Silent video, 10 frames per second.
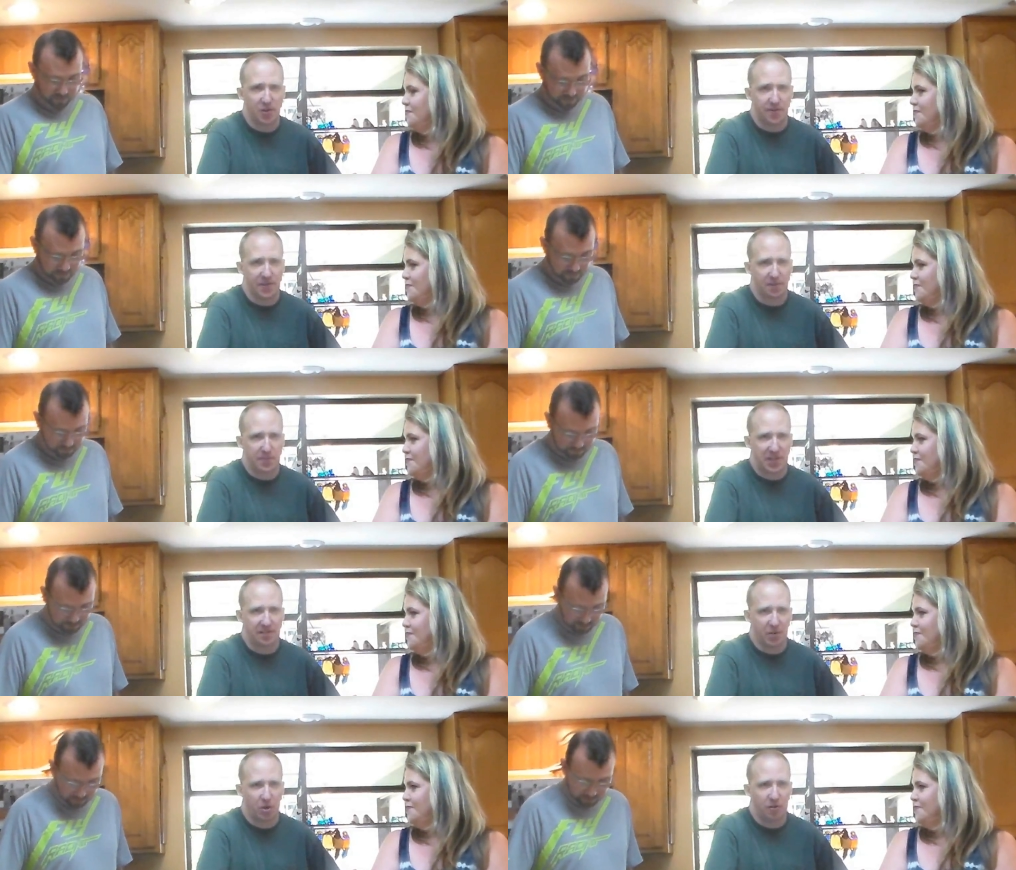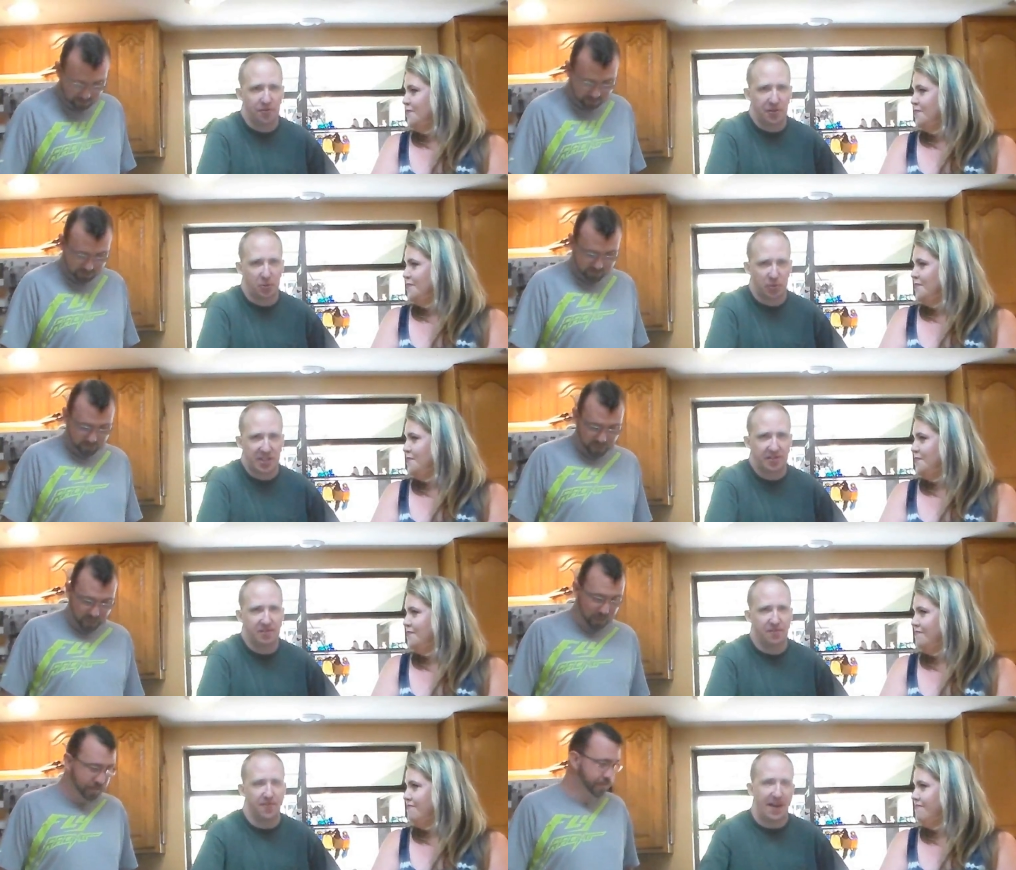Speaker 1: I don't know if it's because all the
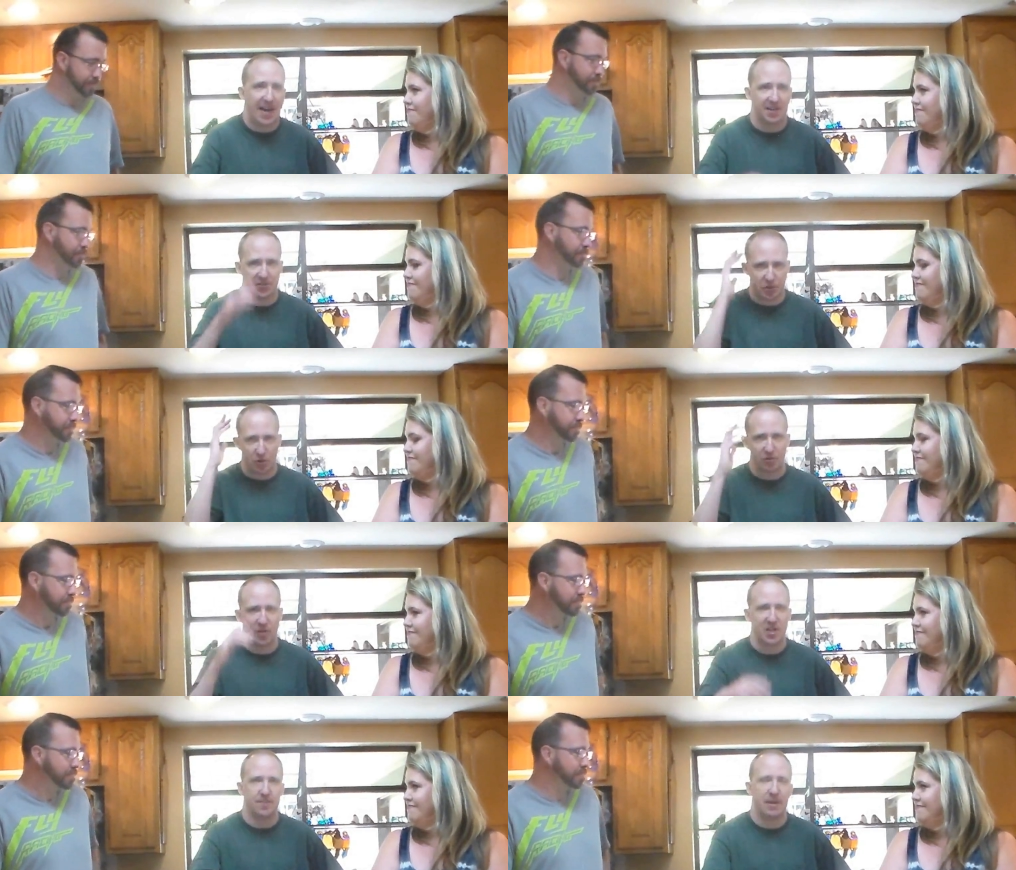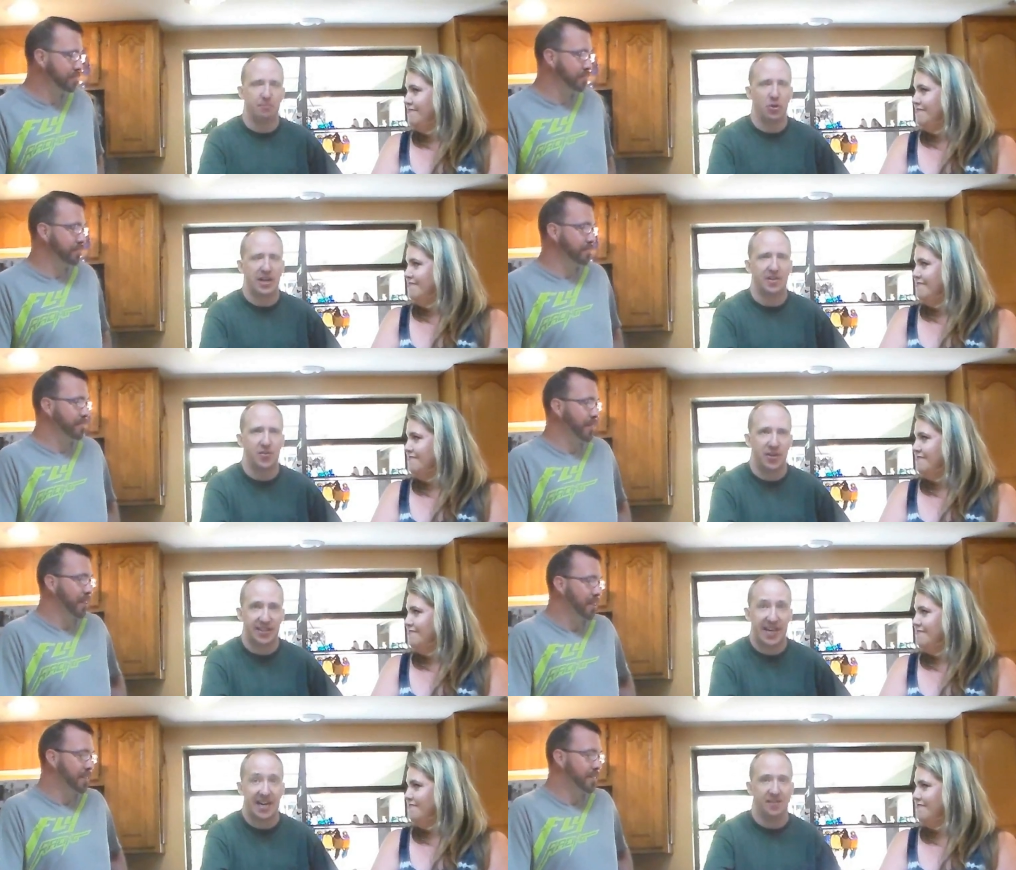grease and fat is going right to my brain, so I
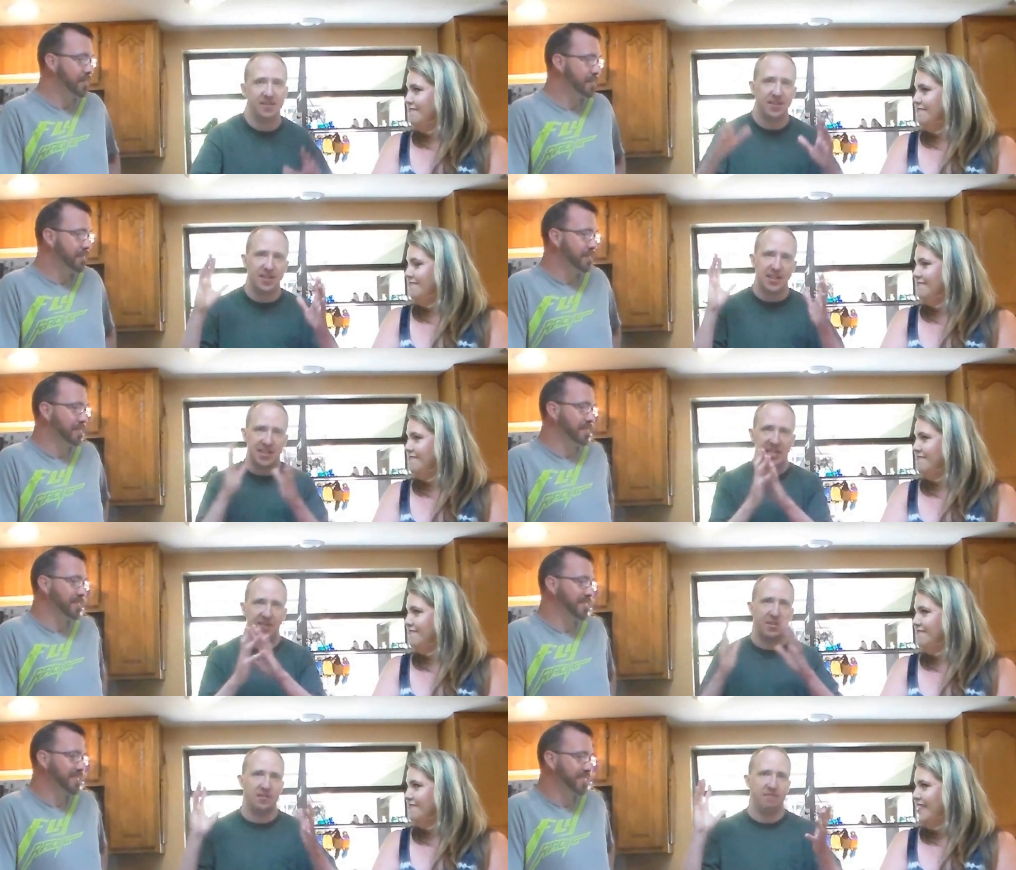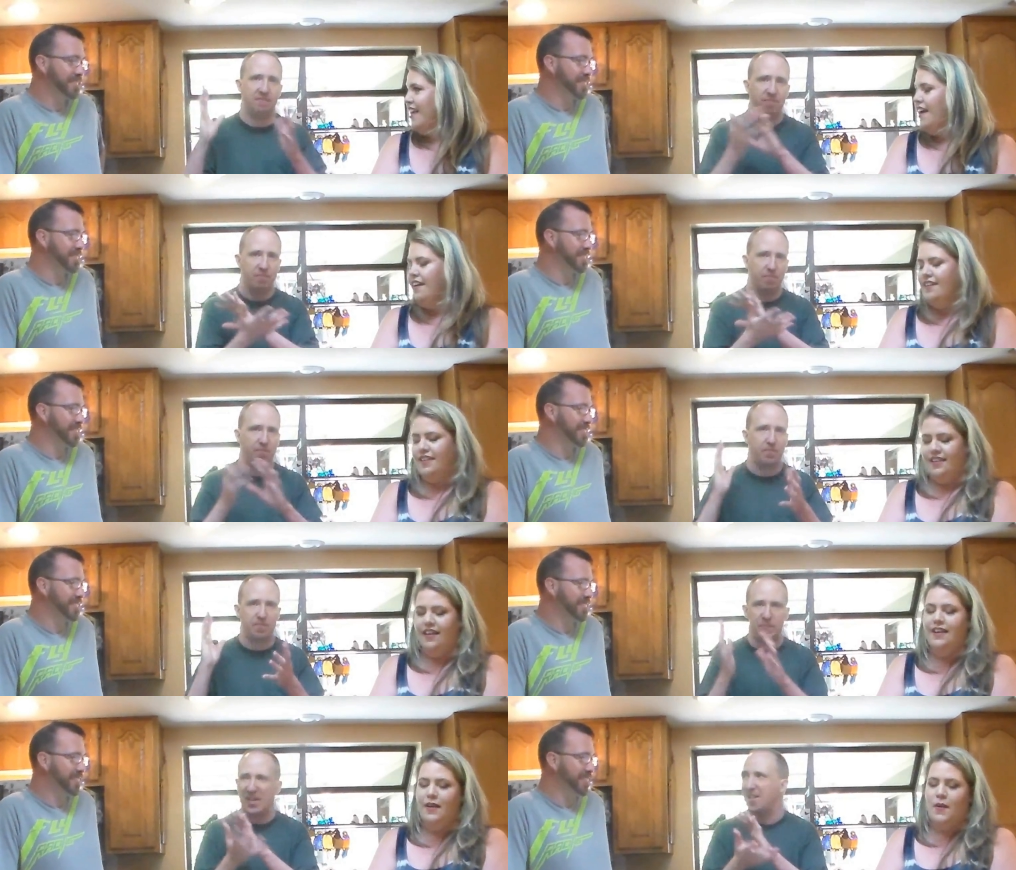can't even
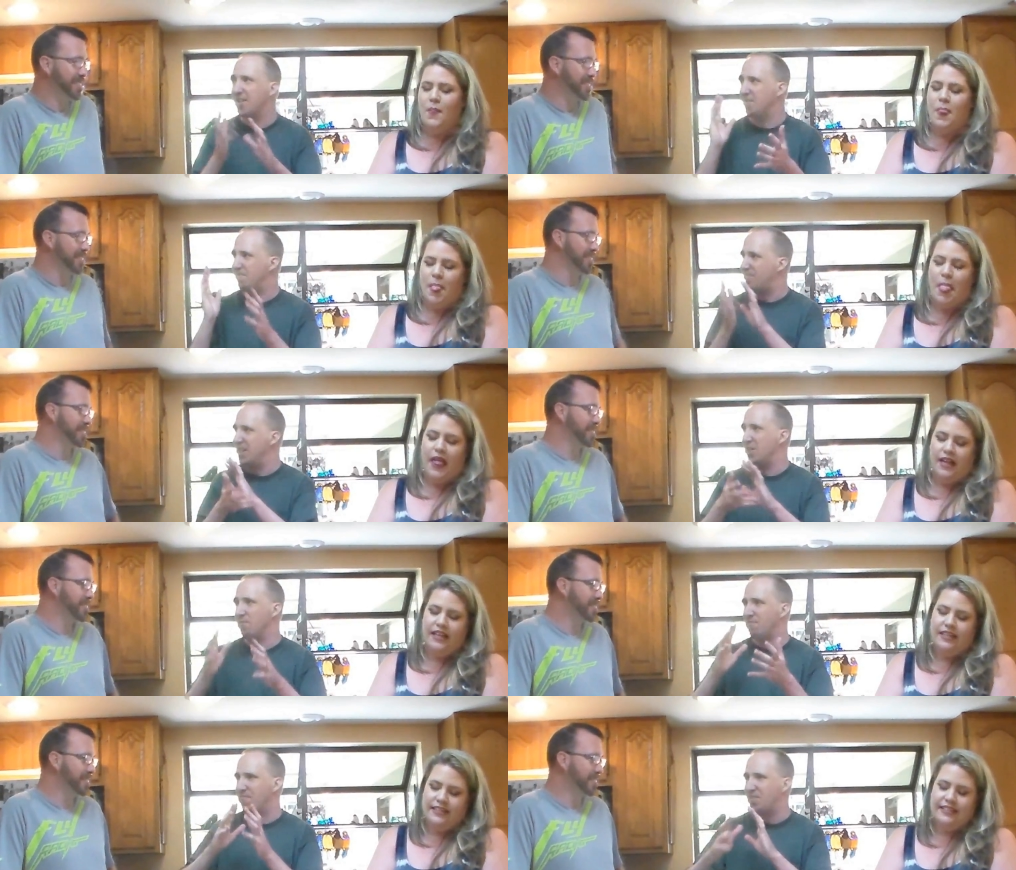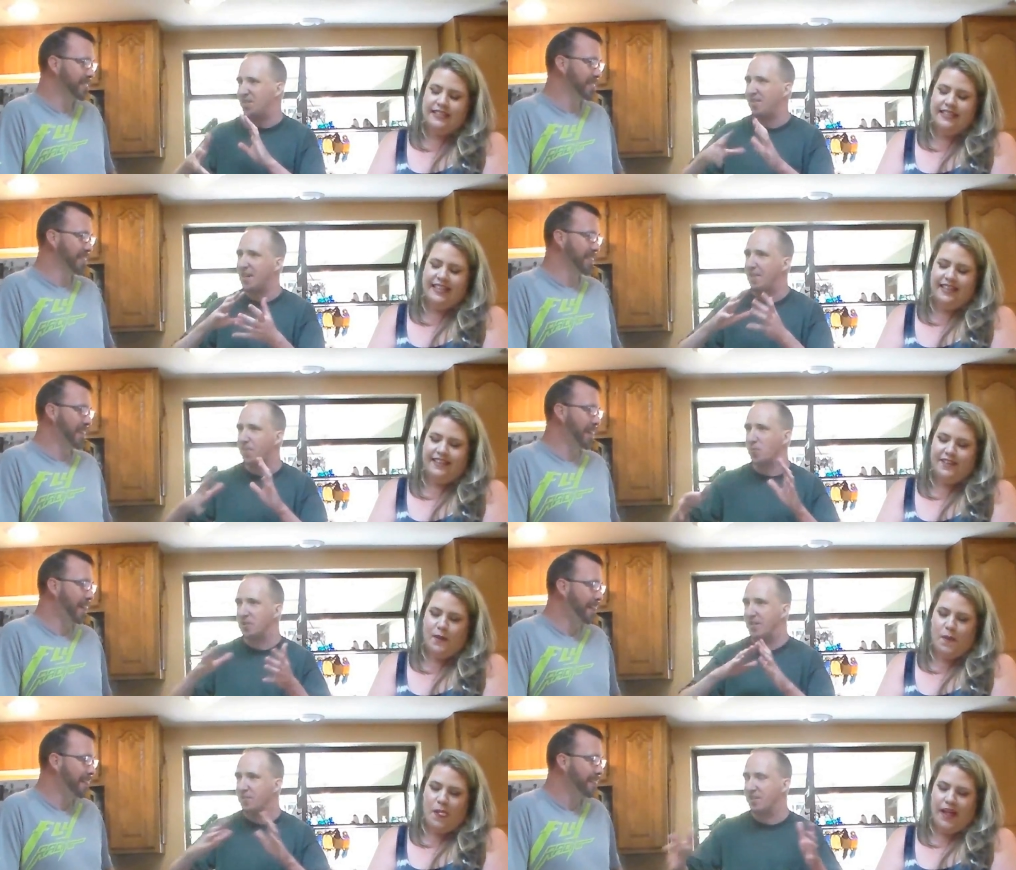begin to, you know, decipher
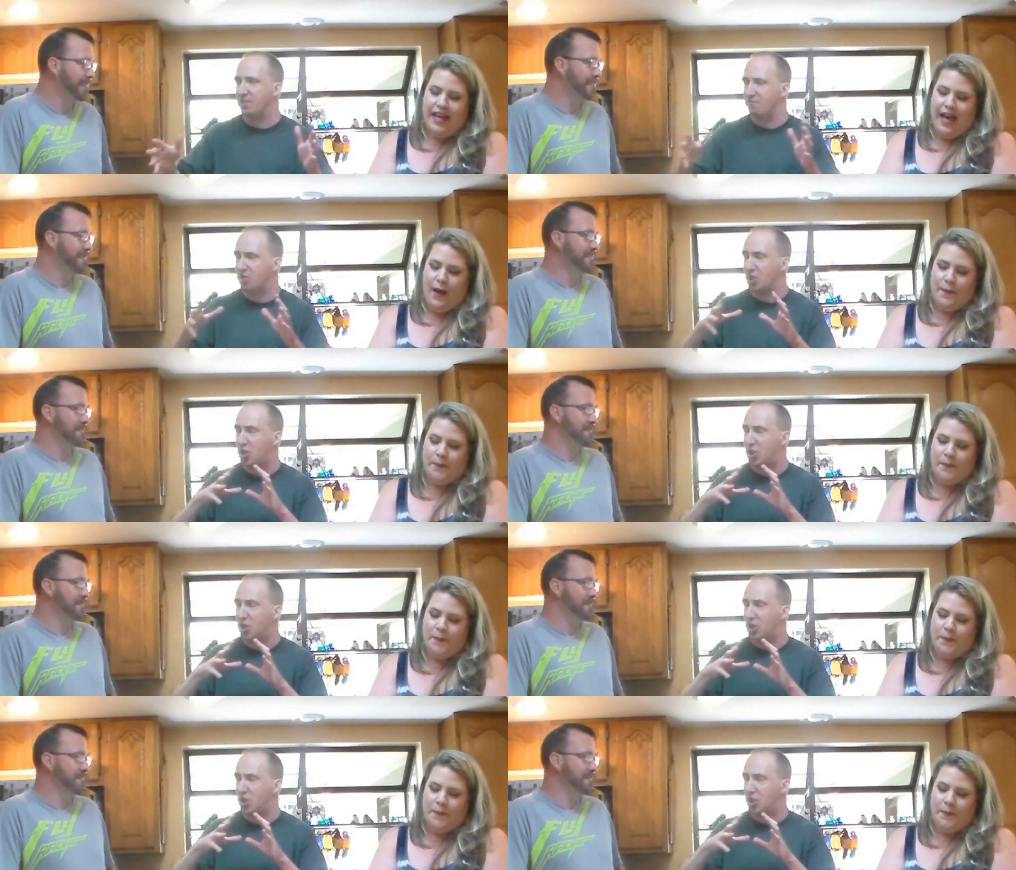or even yeah.